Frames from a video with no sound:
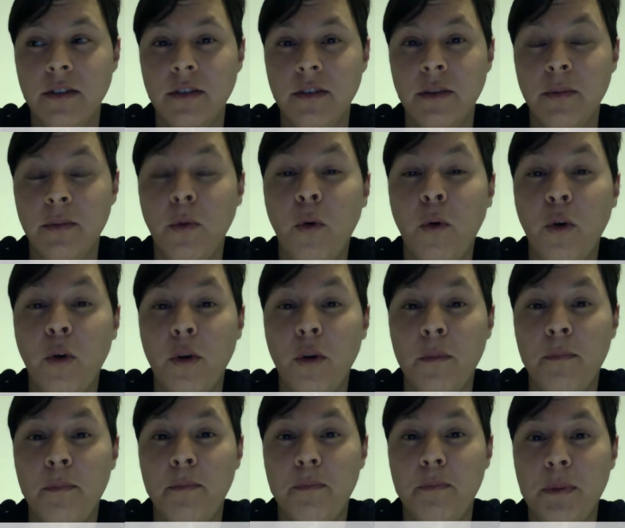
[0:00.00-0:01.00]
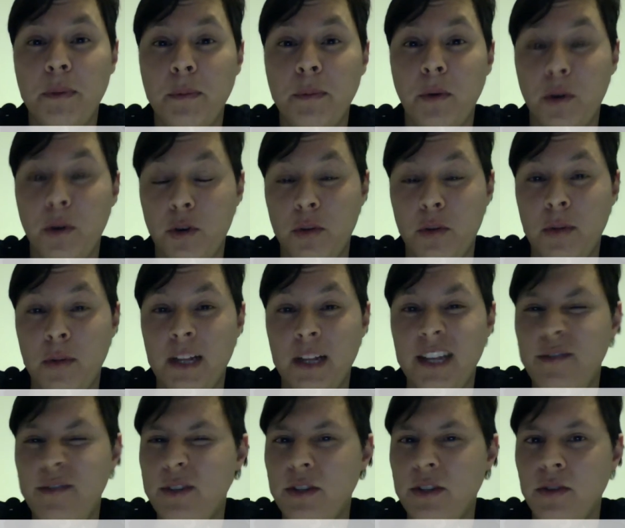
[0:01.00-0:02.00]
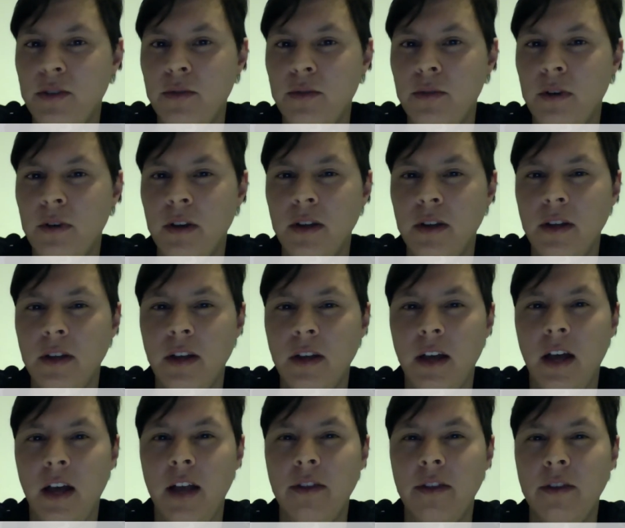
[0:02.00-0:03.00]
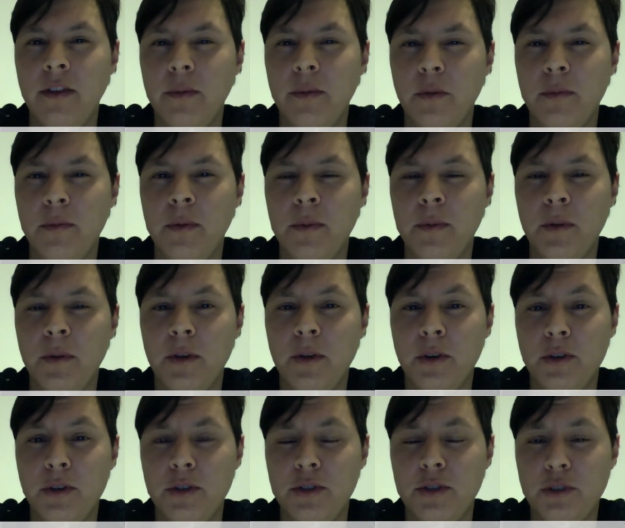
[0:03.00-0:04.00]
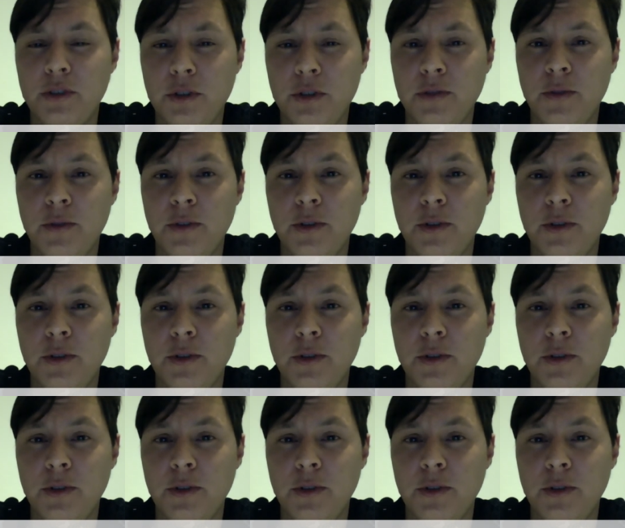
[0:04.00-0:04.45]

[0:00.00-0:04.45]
the more people are going to believe in you and the more people are going to search for your